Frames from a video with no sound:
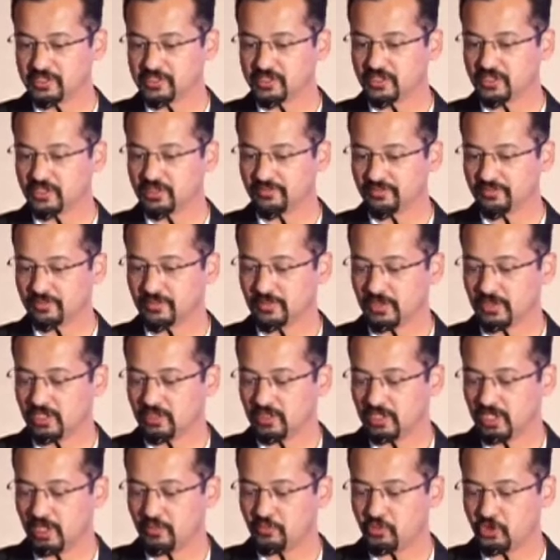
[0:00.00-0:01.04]
is the
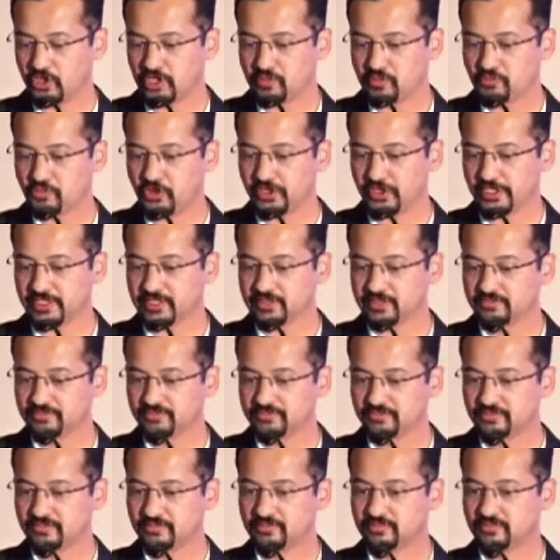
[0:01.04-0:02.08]
important point.
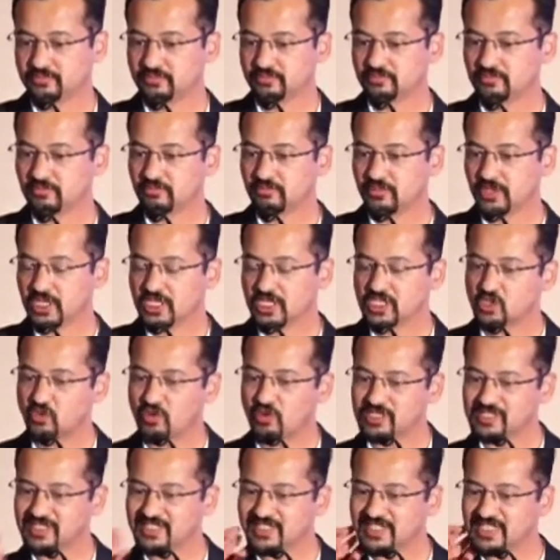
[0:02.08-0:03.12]
So
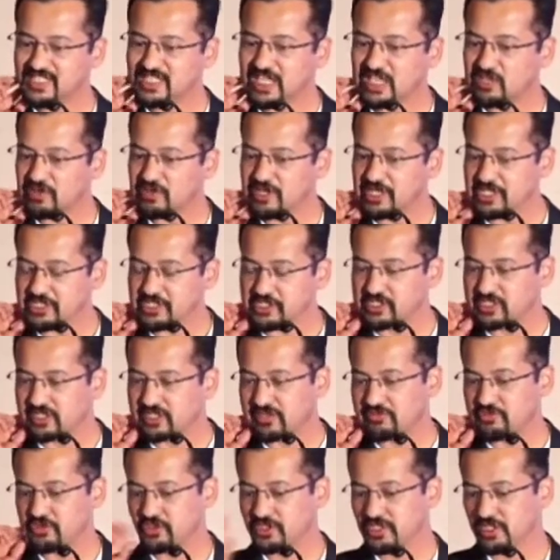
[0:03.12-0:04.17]
what's the
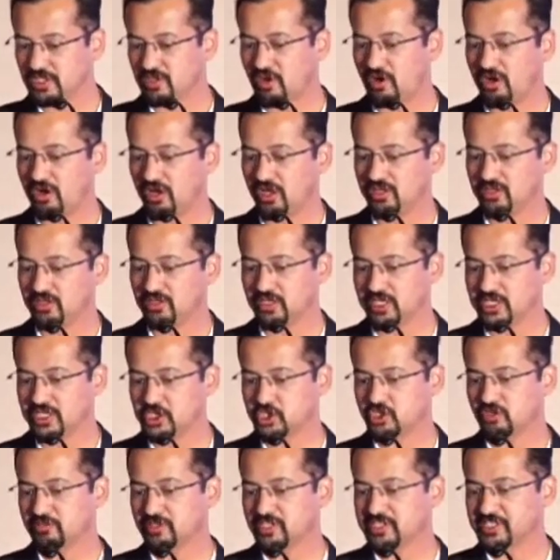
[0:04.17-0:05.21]
disadvantage? If you see all the
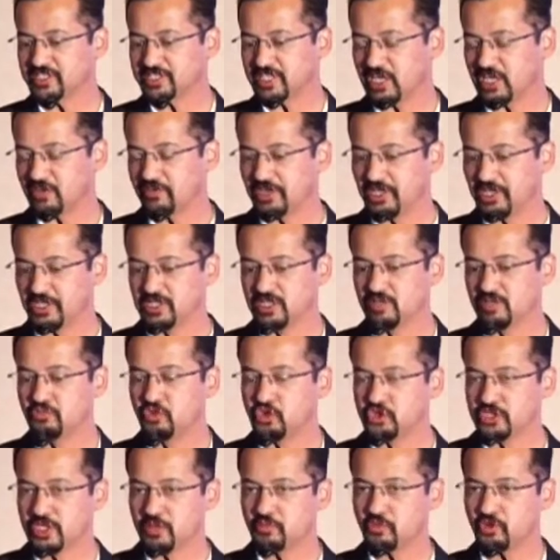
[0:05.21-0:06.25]
list of the disadvantage, the
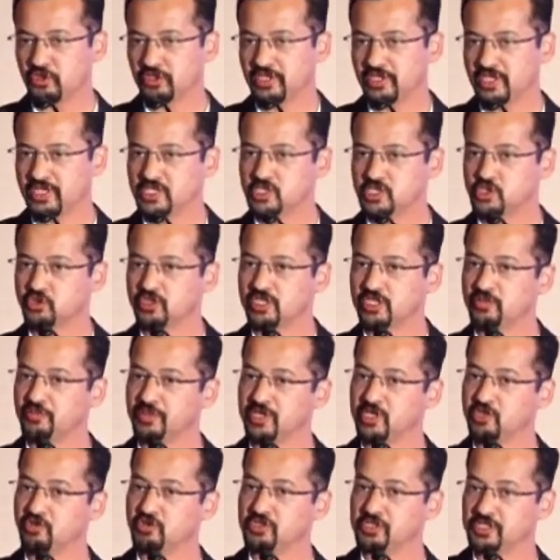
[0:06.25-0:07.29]
most important thing is to
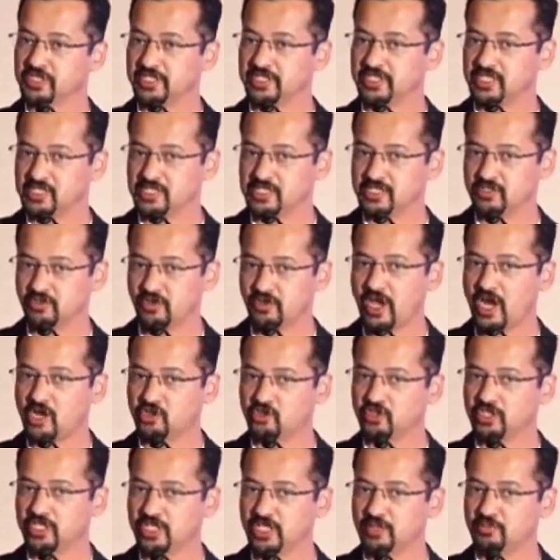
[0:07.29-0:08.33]
keeping your skills. You have
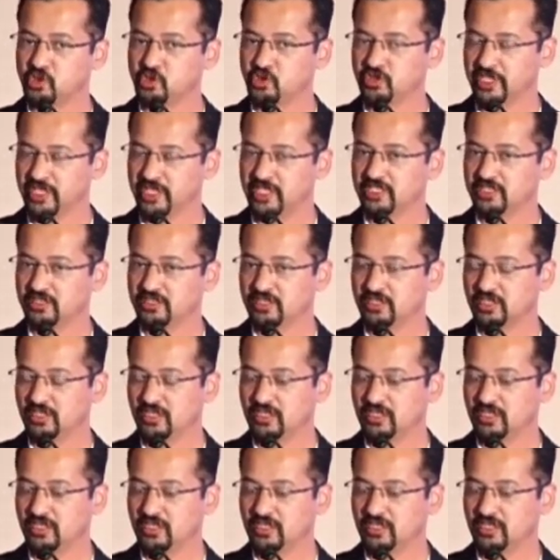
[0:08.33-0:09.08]
to keep doing it.